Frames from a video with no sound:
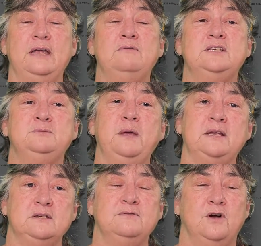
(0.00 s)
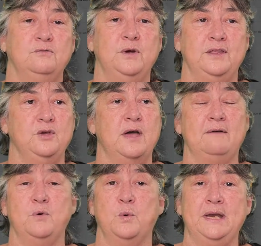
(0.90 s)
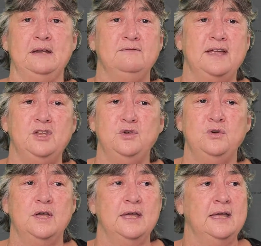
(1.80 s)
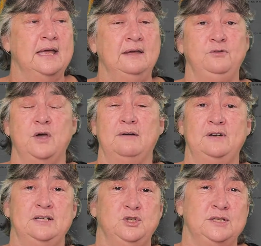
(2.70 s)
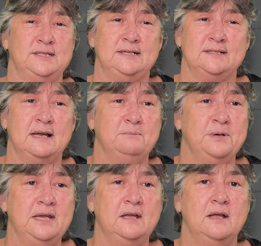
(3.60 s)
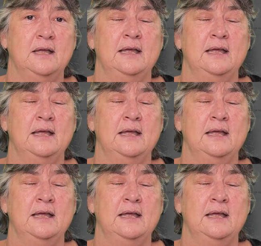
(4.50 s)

irrespective of whether you have a wedding venue, if you have a logistics company.